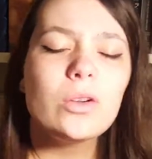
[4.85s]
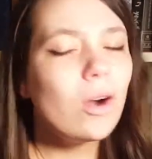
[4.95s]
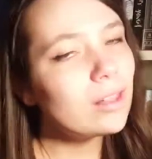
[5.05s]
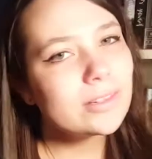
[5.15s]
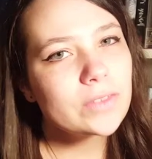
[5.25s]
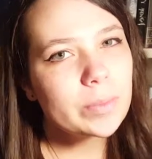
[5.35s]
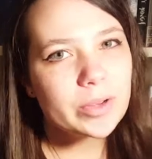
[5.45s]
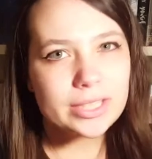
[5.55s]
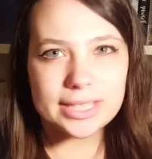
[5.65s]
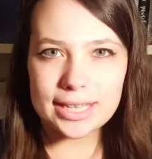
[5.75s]
you all of the
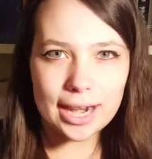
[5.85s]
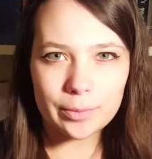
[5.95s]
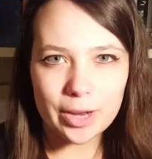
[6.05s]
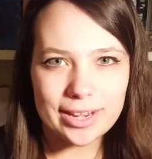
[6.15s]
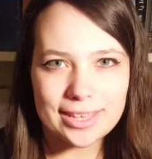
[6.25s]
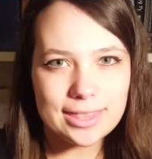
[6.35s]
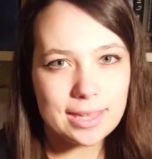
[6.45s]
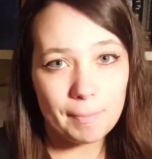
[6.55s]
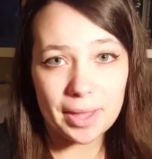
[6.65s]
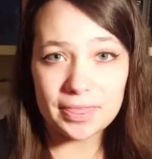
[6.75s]
books that I read in
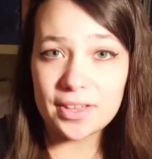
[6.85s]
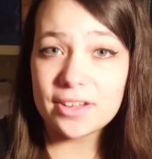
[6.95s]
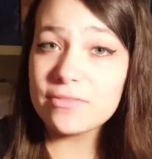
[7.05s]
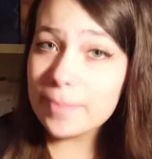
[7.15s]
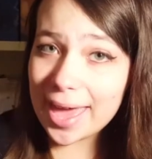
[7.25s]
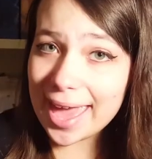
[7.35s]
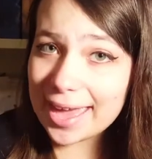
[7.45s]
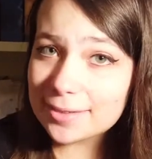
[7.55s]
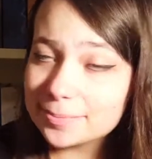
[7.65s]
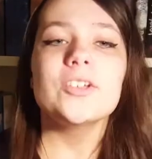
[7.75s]
the month of May.